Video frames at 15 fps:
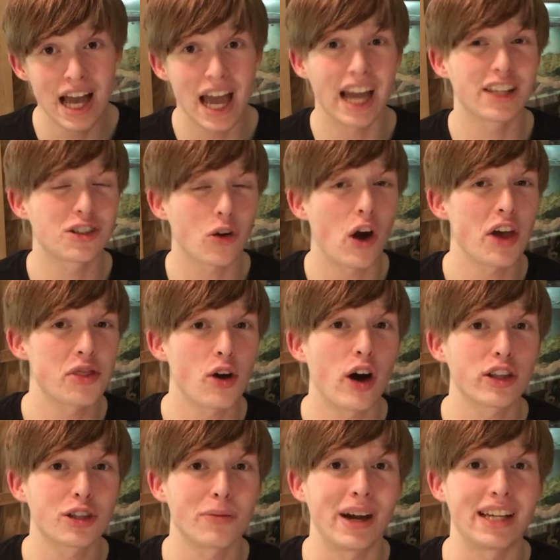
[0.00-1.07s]
And so I
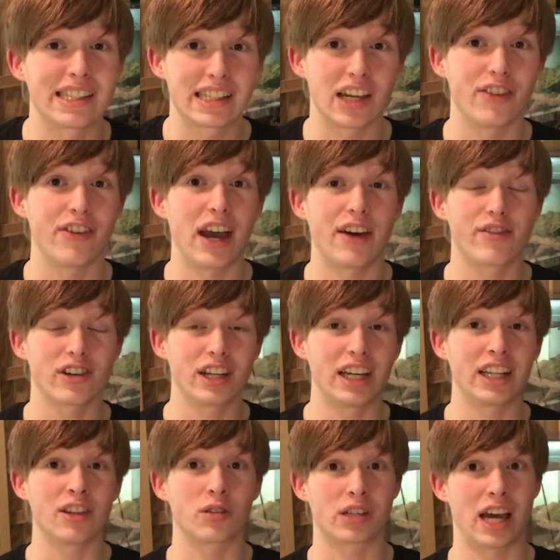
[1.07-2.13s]
thought to myself, after
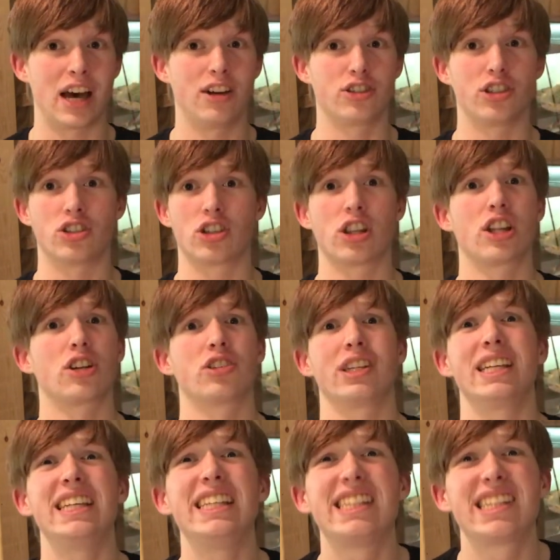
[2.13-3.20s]
getting those halogens, there's
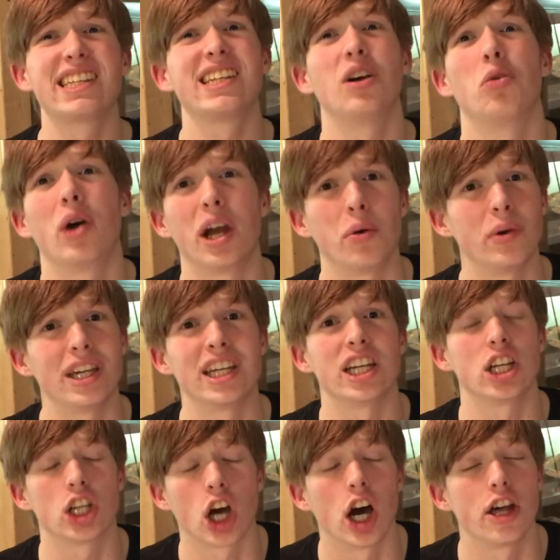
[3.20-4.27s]
easily a way we
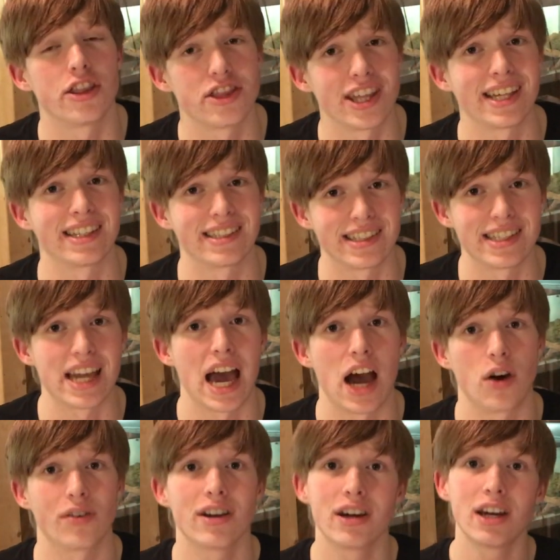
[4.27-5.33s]
can cut things
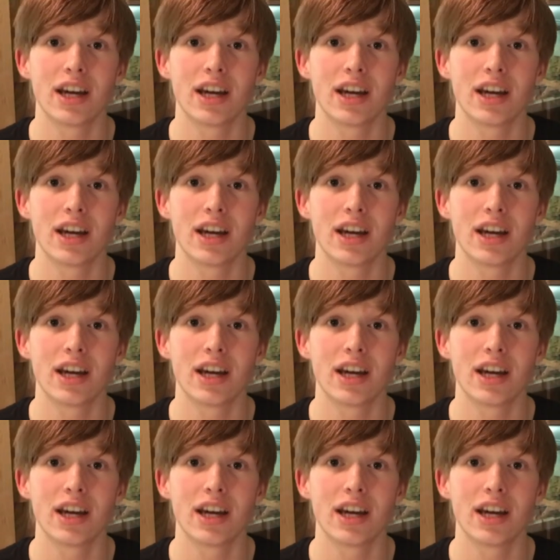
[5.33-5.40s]
down.